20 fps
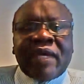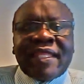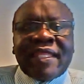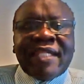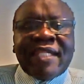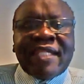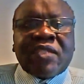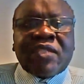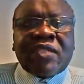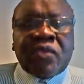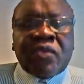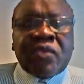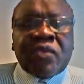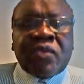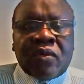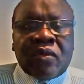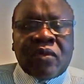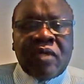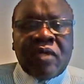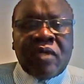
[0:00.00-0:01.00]
thing to do.
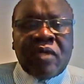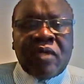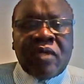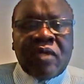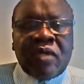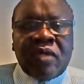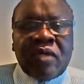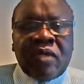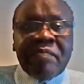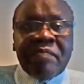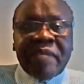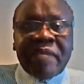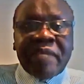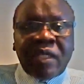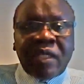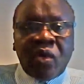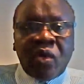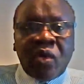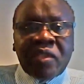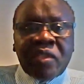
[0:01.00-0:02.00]
But
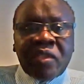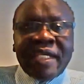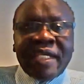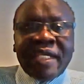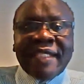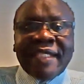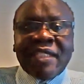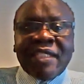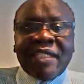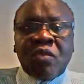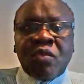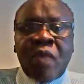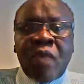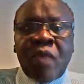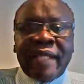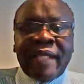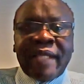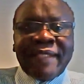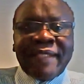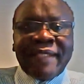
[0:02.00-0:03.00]
because it is
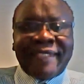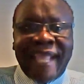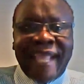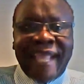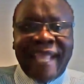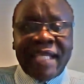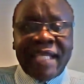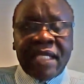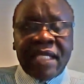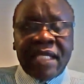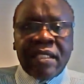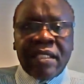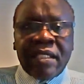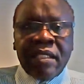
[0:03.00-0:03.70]
one-sided,